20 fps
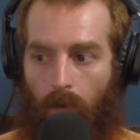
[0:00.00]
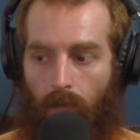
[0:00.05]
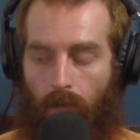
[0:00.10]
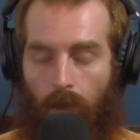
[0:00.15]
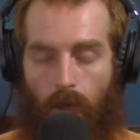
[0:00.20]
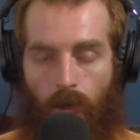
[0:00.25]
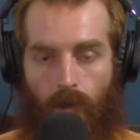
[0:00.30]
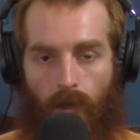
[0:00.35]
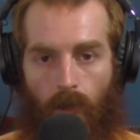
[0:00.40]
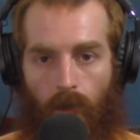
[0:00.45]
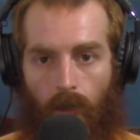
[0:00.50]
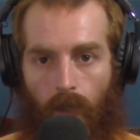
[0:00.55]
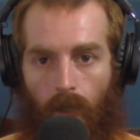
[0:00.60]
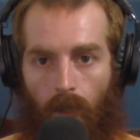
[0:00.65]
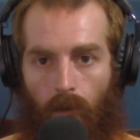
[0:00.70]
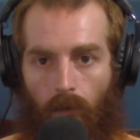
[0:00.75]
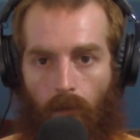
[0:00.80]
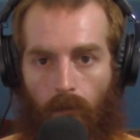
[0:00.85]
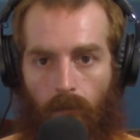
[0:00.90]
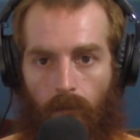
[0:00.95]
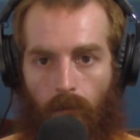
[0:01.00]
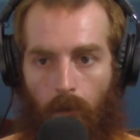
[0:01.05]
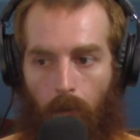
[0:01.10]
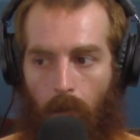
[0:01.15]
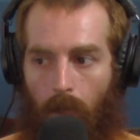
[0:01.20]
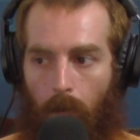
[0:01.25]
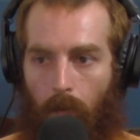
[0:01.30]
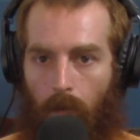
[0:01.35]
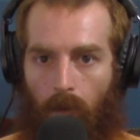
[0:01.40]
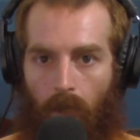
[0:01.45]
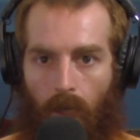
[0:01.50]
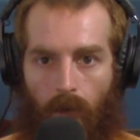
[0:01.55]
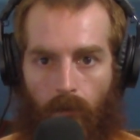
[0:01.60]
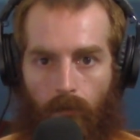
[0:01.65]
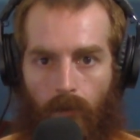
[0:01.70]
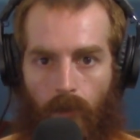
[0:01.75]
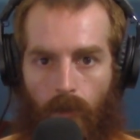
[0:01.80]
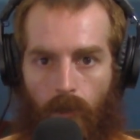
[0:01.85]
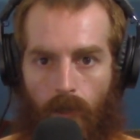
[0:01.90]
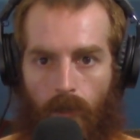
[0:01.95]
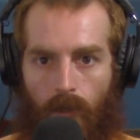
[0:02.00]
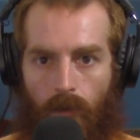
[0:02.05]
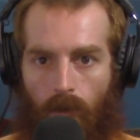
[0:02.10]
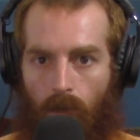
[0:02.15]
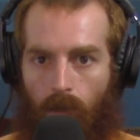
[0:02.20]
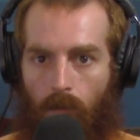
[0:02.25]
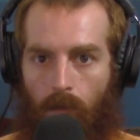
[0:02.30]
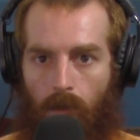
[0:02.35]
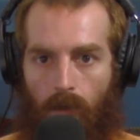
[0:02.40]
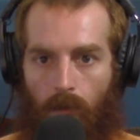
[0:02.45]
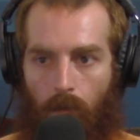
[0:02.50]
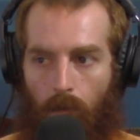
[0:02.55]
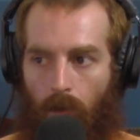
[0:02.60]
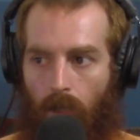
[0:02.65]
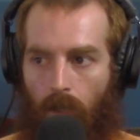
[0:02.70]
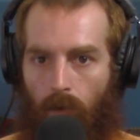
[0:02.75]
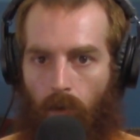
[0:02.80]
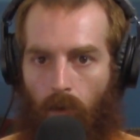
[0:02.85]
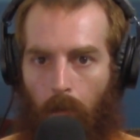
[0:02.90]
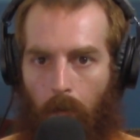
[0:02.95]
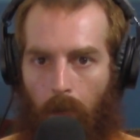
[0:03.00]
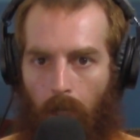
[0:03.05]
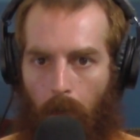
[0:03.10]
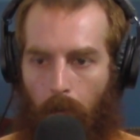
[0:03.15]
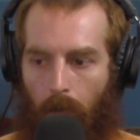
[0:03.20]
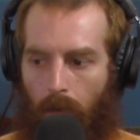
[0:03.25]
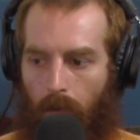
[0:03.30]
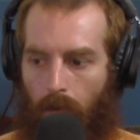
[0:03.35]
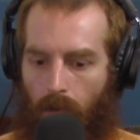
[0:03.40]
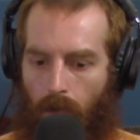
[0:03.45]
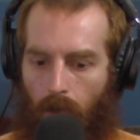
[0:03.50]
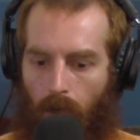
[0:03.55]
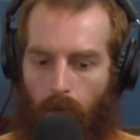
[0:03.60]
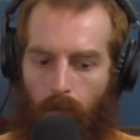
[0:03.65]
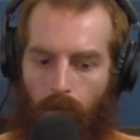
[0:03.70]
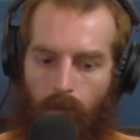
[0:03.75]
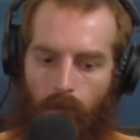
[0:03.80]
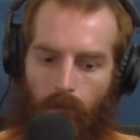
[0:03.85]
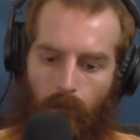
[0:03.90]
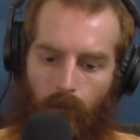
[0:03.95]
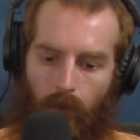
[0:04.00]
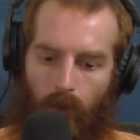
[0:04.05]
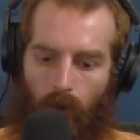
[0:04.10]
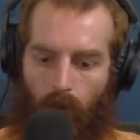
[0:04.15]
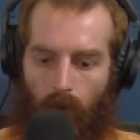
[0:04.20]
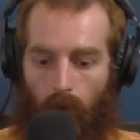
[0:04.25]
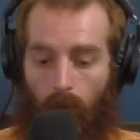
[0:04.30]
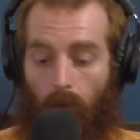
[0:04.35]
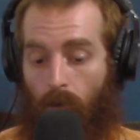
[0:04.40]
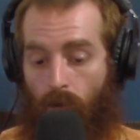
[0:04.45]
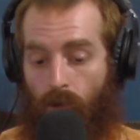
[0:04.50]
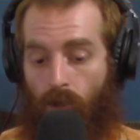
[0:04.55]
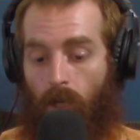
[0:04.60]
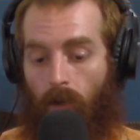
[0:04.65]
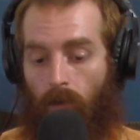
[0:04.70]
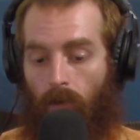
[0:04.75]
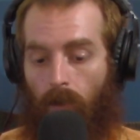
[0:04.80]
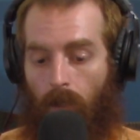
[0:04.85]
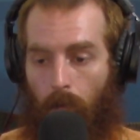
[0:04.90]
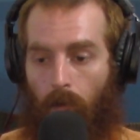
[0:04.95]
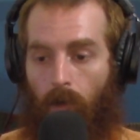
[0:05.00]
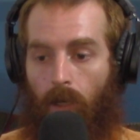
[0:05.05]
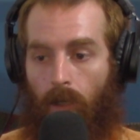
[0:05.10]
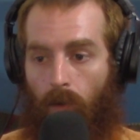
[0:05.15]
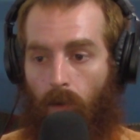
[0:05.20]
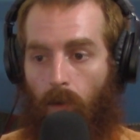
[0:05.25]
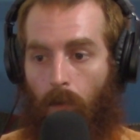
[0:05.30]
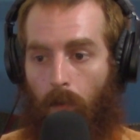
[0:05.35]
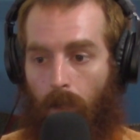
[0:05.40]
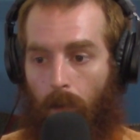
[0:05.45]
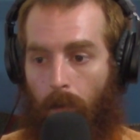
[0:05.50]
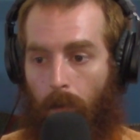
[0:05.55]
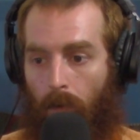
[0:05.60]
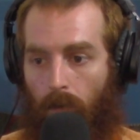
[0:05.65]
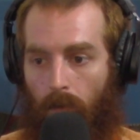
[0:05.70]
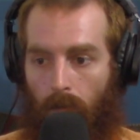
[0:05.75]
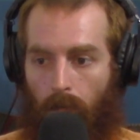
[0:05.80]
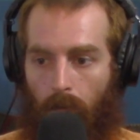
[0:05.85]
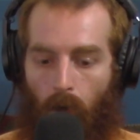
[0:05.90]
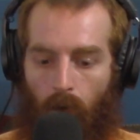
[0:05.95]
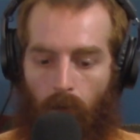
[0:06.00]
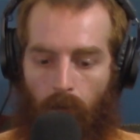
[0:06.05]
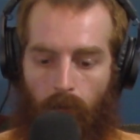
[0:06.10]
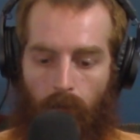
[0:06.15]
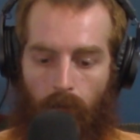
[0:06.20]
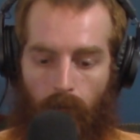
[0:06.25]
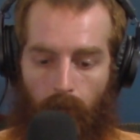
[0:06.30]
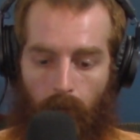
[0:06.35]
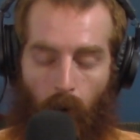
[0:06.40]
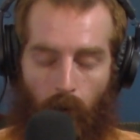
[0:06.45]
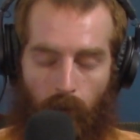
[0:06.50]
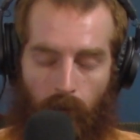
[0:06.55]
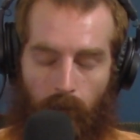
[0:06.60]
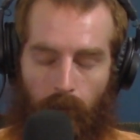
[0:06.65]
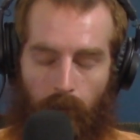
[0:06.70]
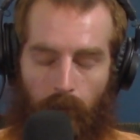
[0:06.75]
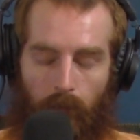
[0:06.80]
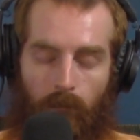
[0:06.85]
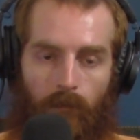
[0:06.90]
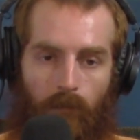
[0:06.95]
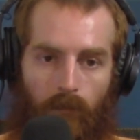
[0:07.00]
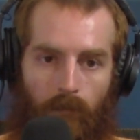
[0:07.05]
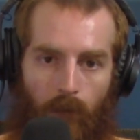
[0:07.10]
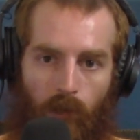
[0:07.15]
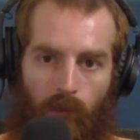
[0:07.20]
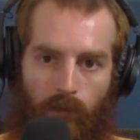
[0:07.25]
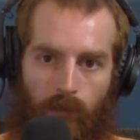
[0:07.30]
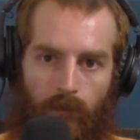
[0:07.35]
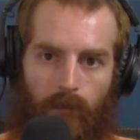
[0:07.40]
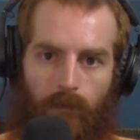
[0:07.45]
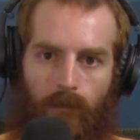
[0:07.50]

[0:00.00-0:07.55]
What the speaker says: fishing. The people that fish these tournaments are pretty cool people. So, generally pretty cool people. Most of them.